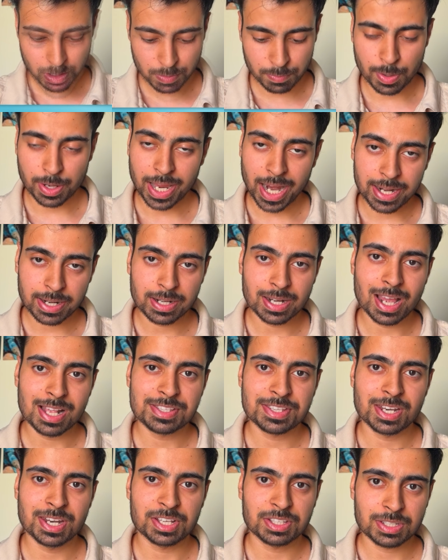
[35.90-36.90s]
For category, I'll
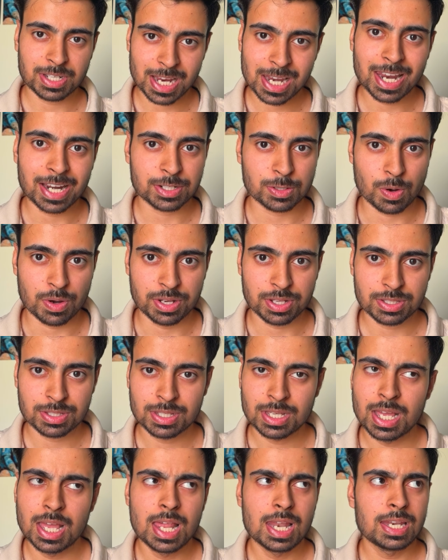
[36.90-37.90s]
select electronics.
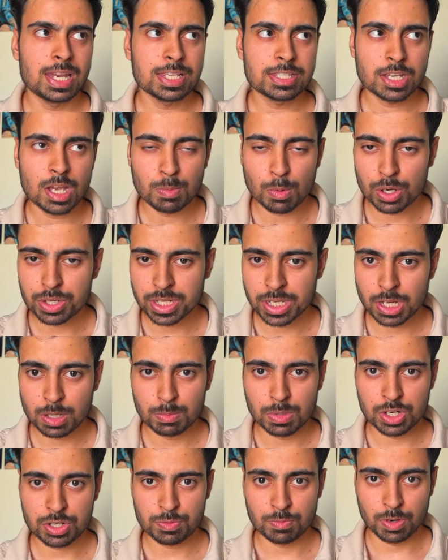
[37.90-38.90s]
Let's say I bought
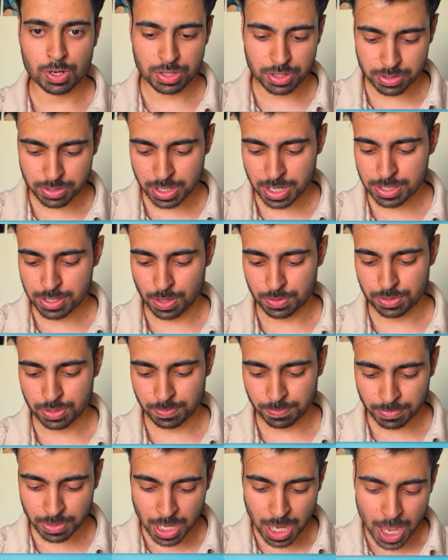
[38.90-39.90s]
earbuds worth
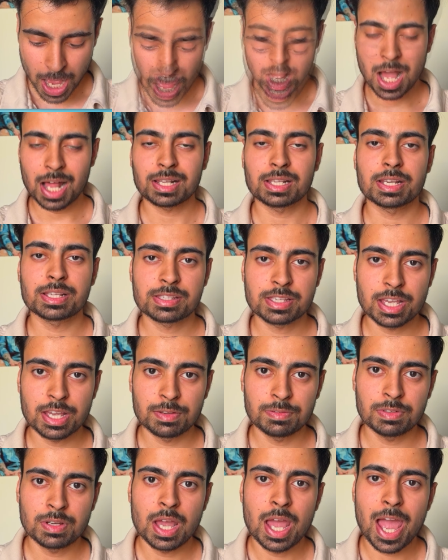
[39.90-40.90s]
3,000. I'll click
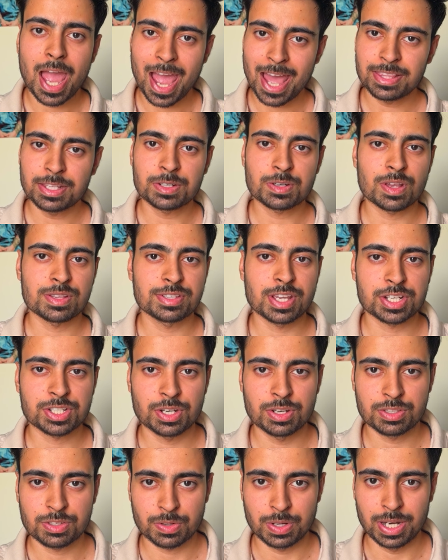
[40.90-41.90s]
save, and the
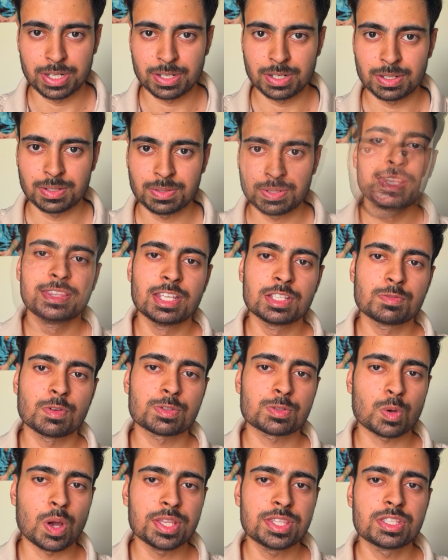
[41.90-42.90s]
transaction is created. This
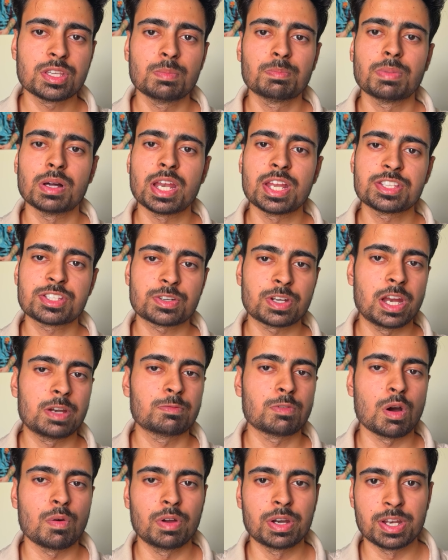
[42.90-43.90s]
was quite simple and
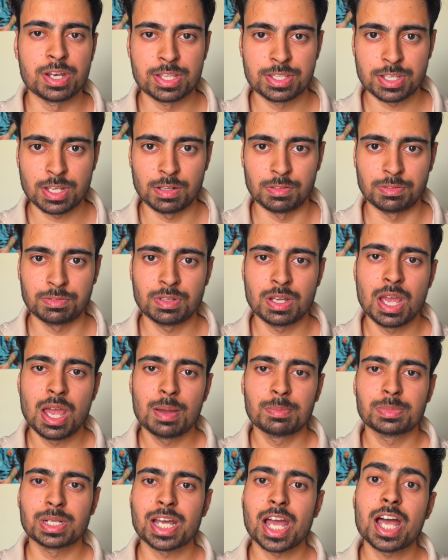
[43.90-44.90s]
straightforward in itself,
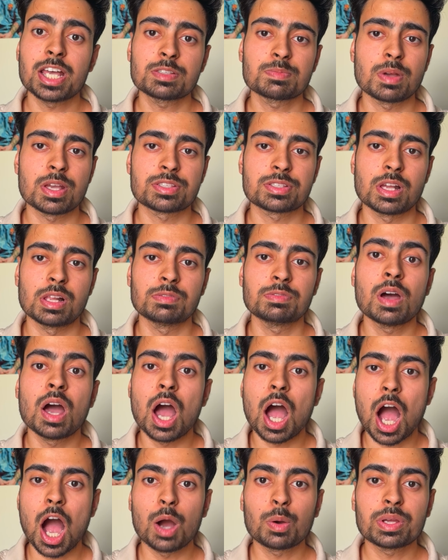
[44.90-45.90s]
but I asked myself,
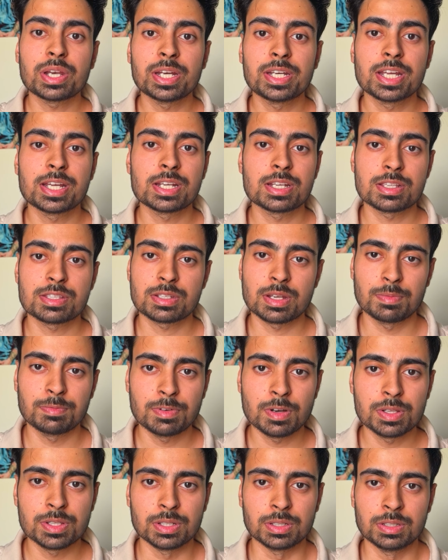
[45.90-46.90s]
how can I take it a step
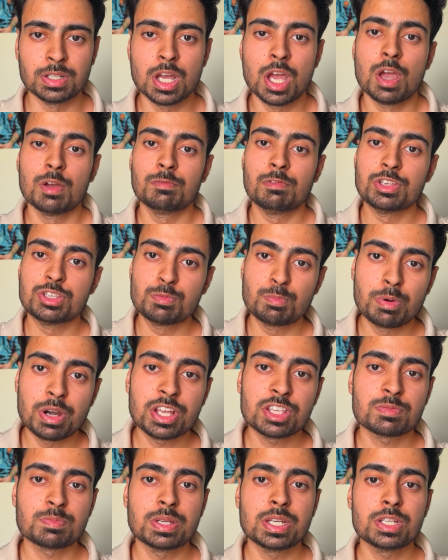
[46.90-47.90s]
further? Which
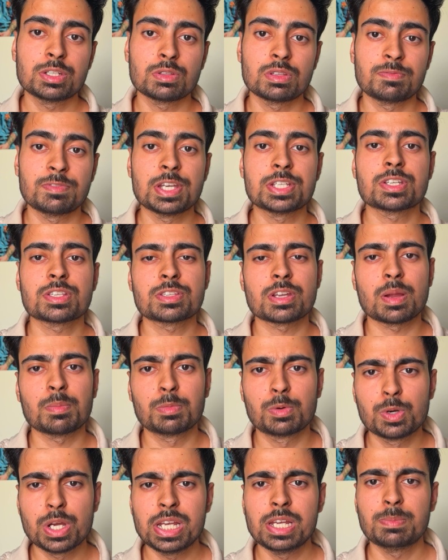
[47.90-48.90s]
brings me to the features that I'm
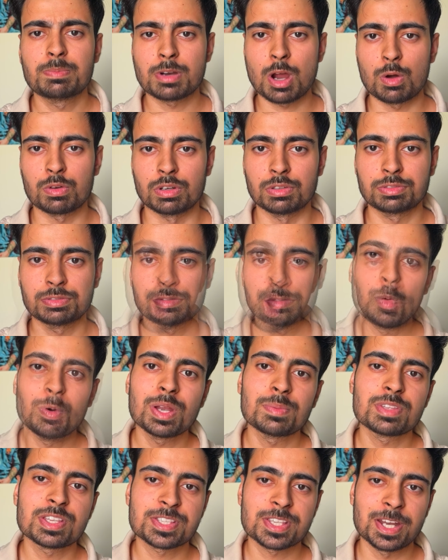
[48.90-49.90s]
really proud of. Open
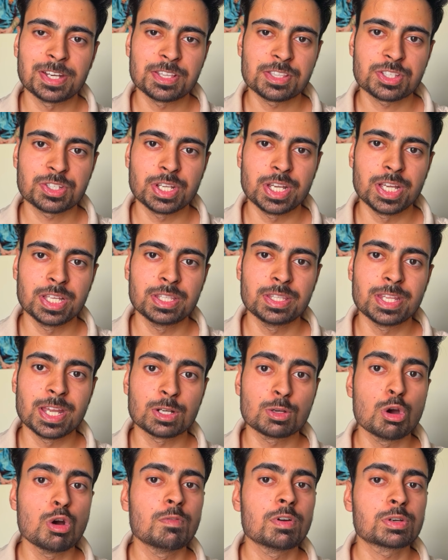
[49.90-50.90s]
up the settings tree, then
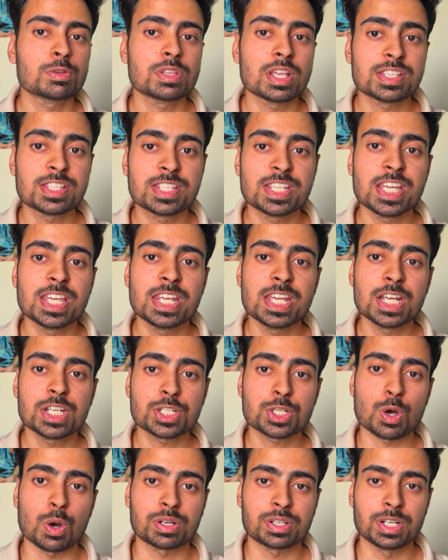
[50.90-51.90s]
go over to the Siri and
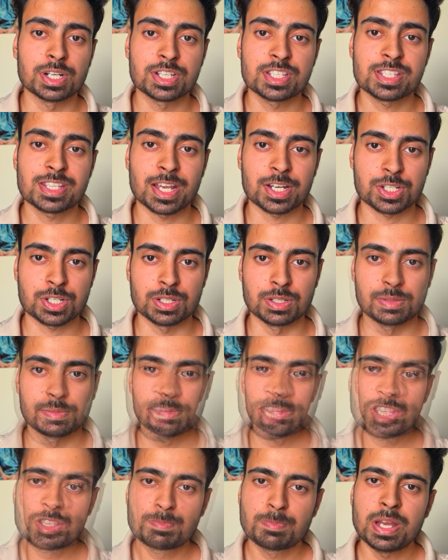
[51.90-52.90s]
shortcuts section.
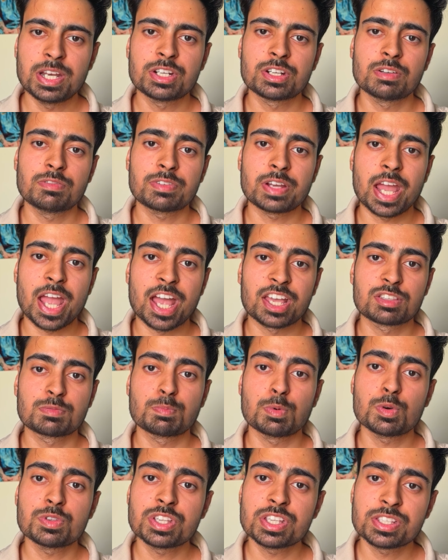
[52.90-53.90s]
Spendrift
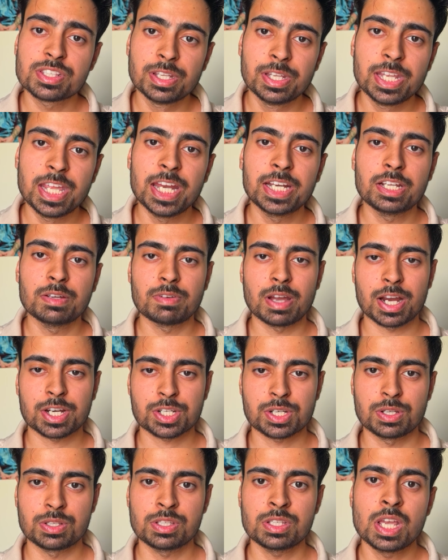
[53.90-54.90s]
exposes native
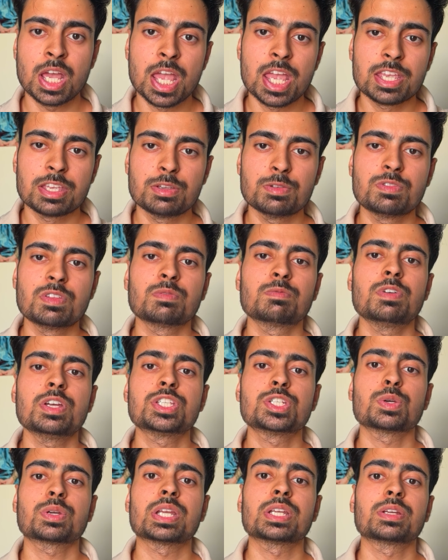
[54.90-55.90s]
actions using
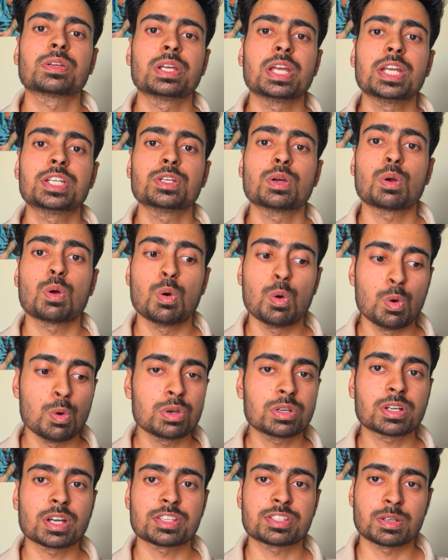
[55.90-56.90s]
which you can create your
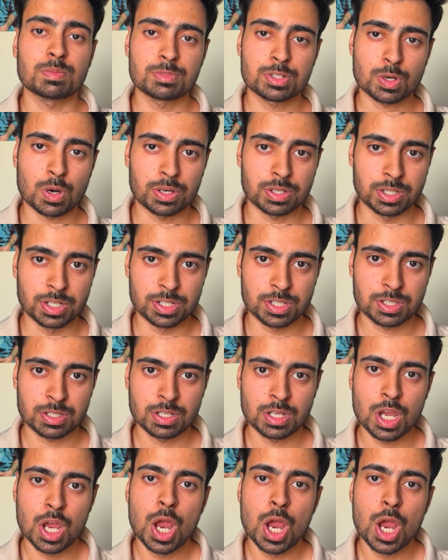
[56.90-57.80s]
own custom shortcuts.